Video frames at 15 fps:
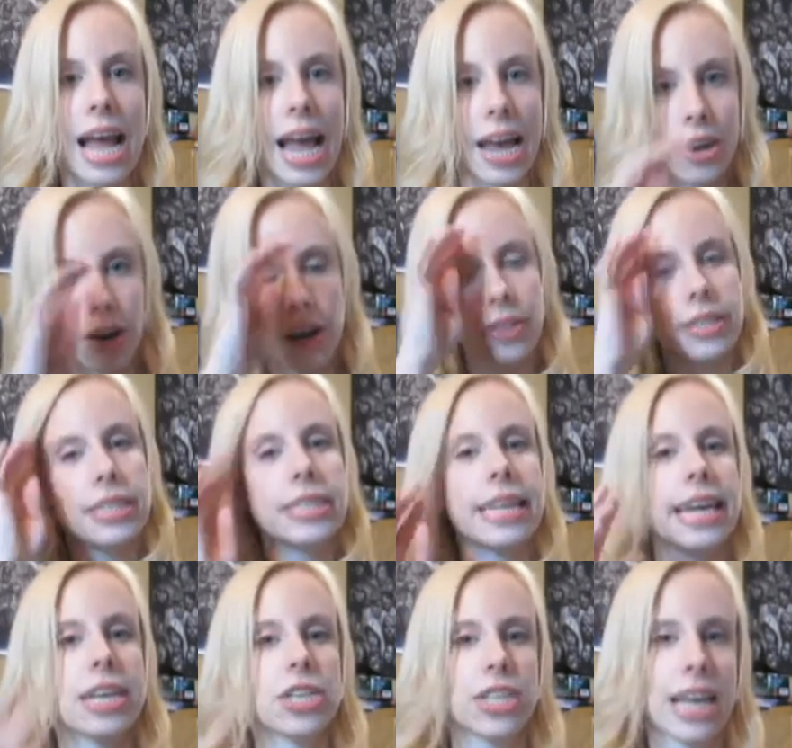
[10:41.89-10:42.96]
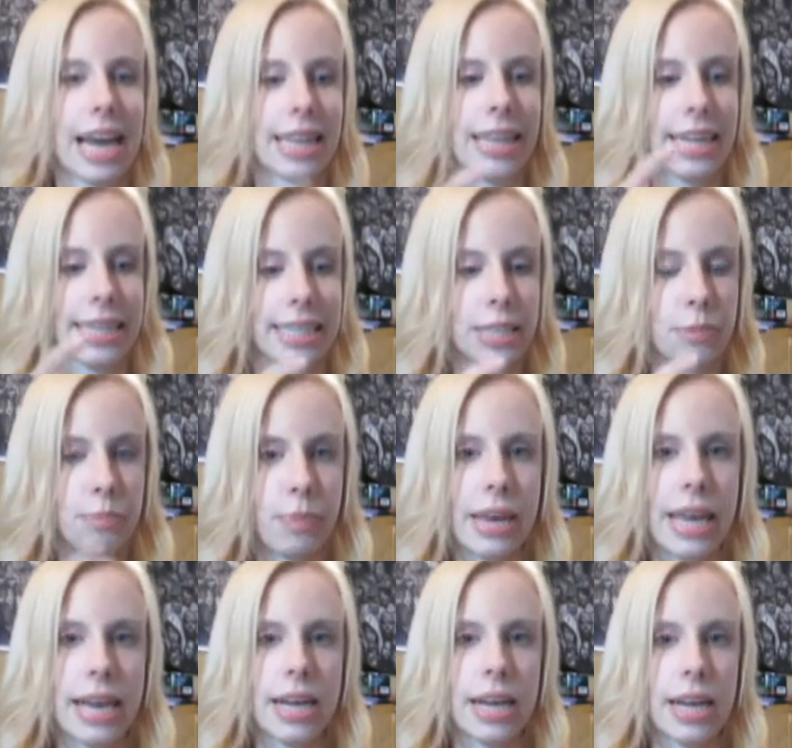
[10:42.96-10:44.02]
and on the stage they had like these
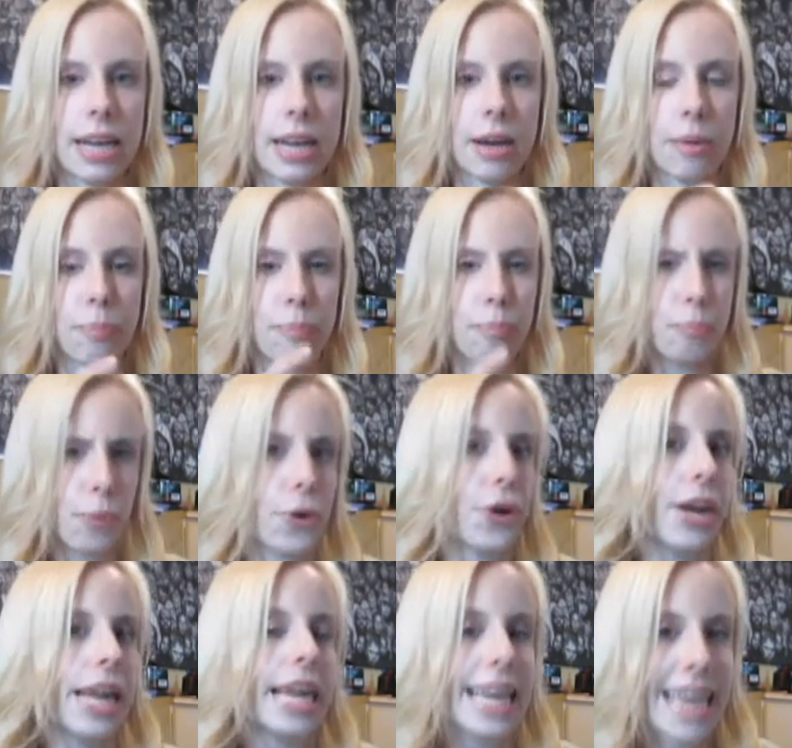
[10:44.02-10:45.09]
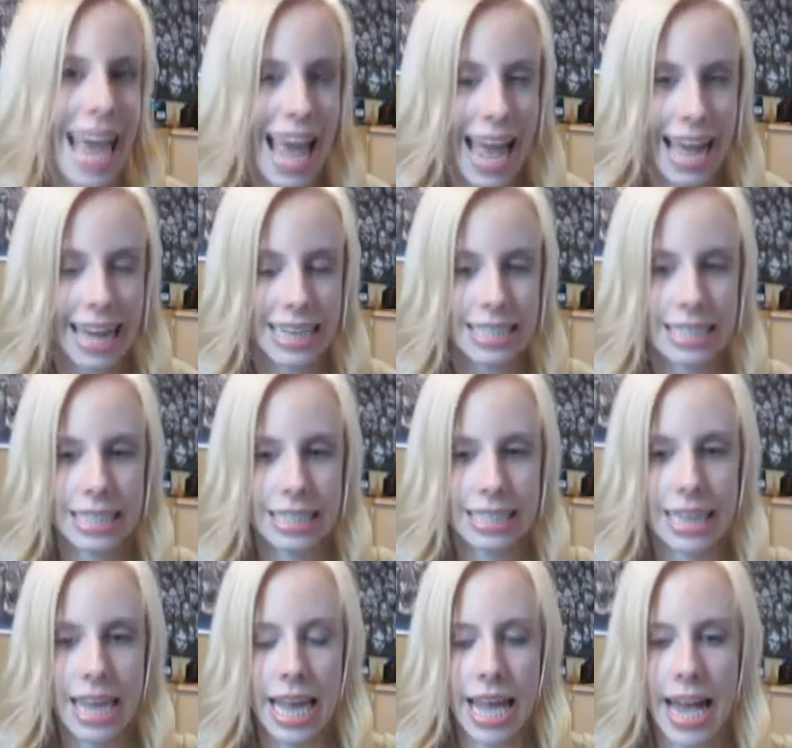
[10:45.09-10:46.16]
big burning cans,
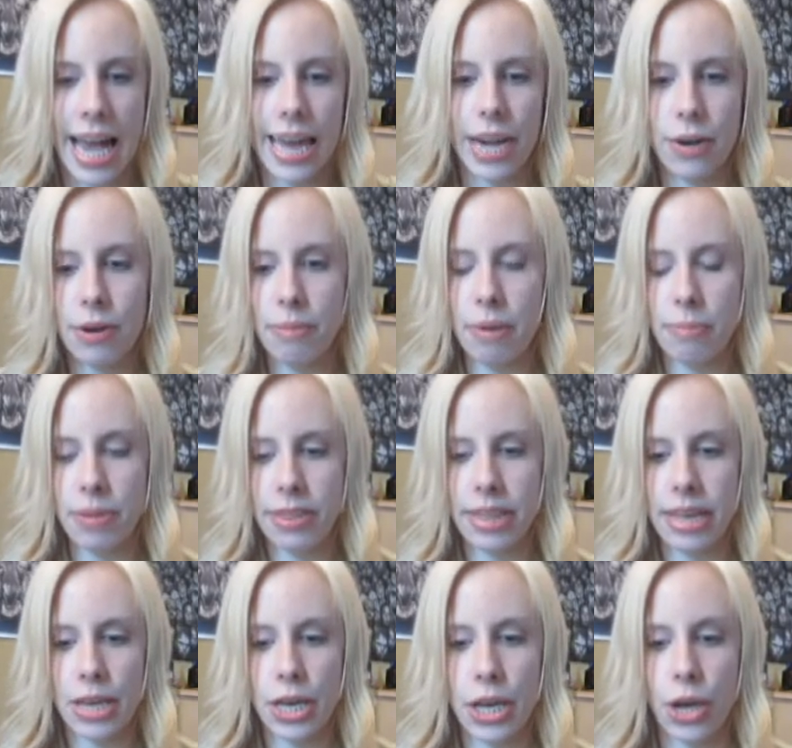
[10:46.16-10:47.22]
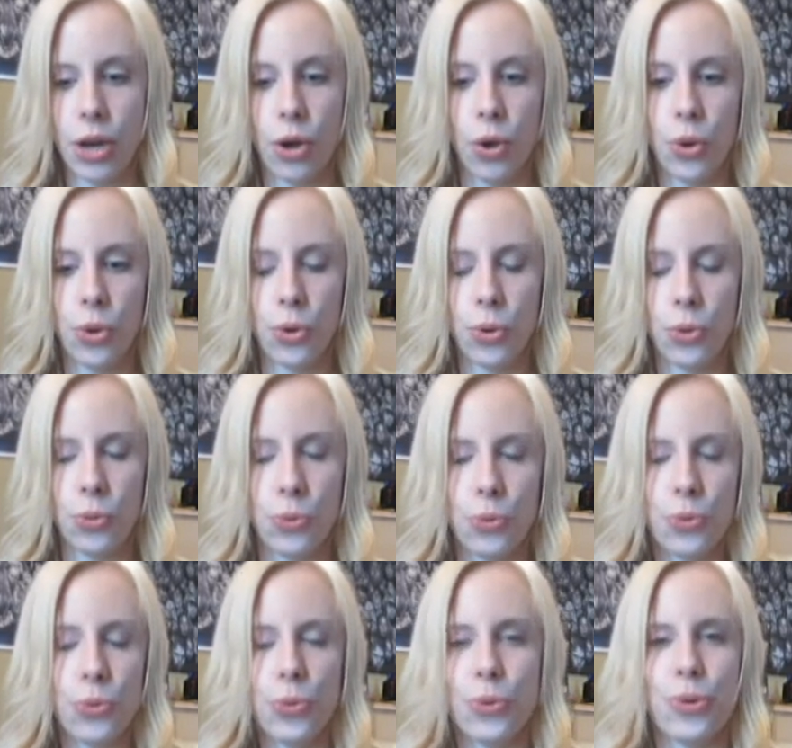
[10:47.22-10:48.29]
and I remember thinking,
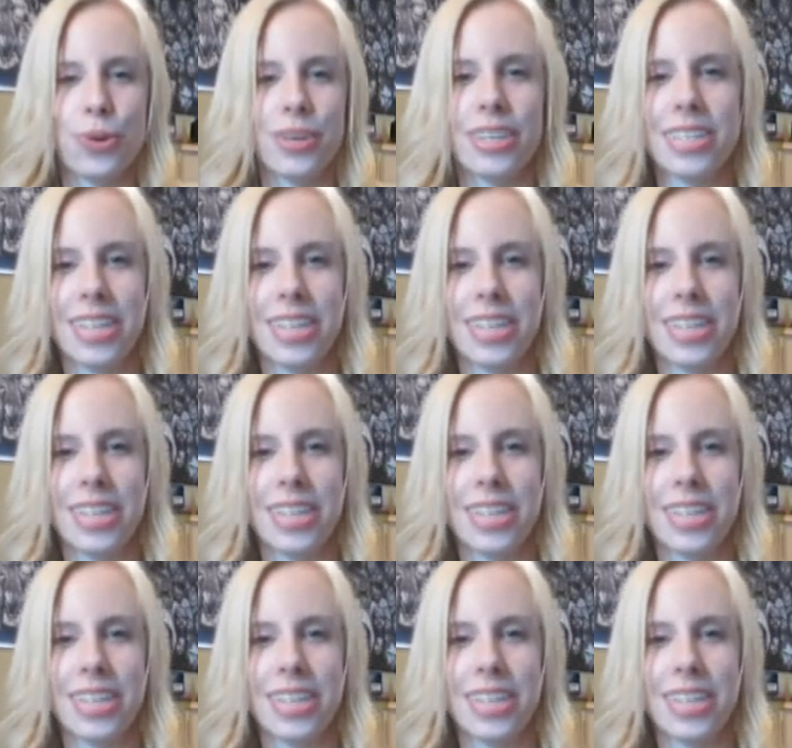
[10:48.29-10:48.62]
ooh,